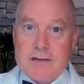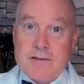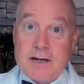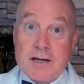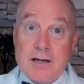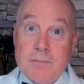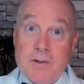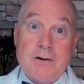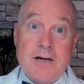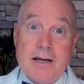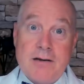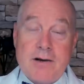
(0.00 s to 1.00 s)
We live in a
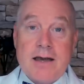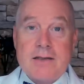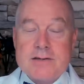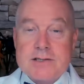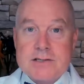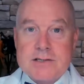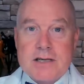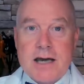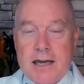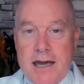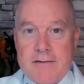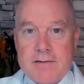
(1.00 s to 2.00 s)
community, right? This is
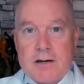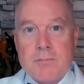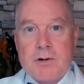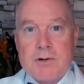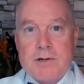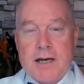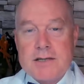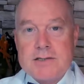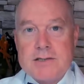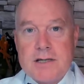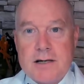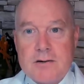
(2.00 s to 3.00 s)
like having a
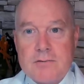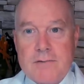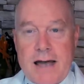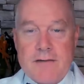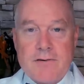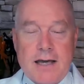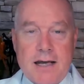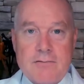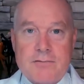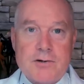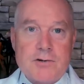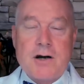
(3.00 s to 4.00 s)
protest, you know,
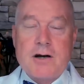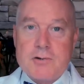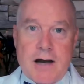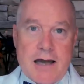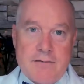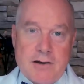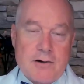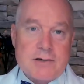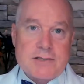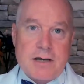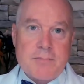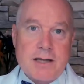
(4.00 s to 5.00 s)
advocating for drunk driving
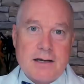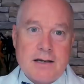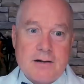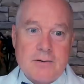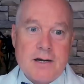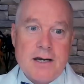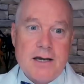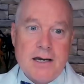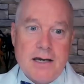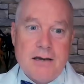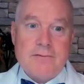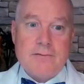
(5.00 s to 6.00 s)
or something. You know,
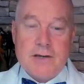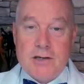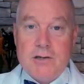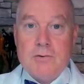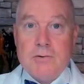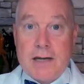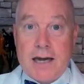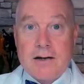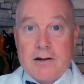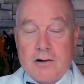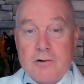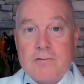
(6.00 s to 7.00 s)
if you
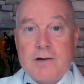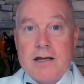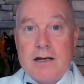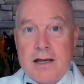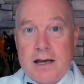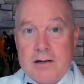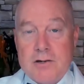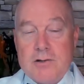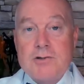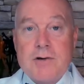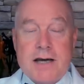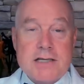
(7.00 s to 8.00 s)
get COVID and
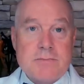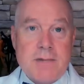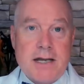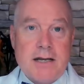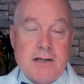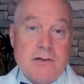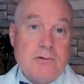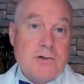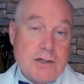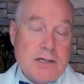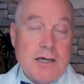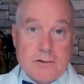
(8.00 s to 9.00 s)
you transmit it, you
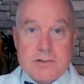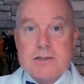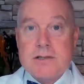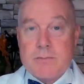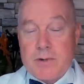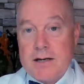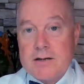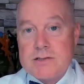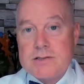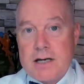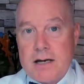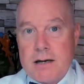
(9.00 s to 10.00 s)
could kill someone
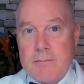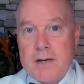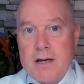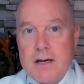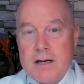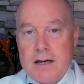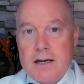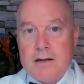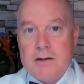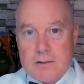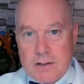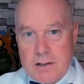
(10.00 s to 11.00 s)
else, um,
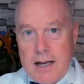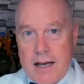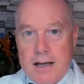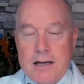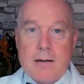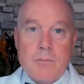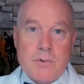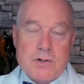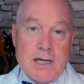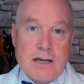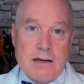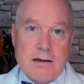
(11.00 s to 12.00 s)
and you could end up. We're
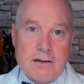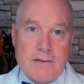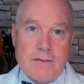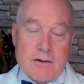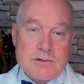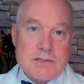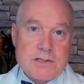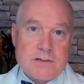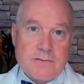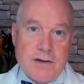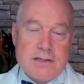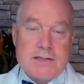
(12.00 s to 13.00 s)
seeing thousands
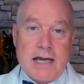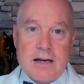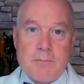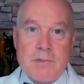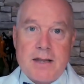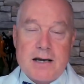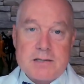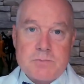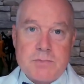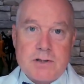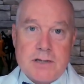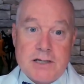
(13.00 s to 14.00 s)
of kids end up in the
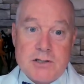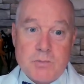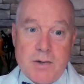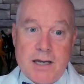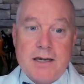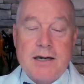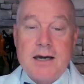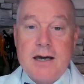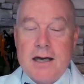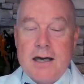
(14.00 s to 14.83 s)
hospital each week.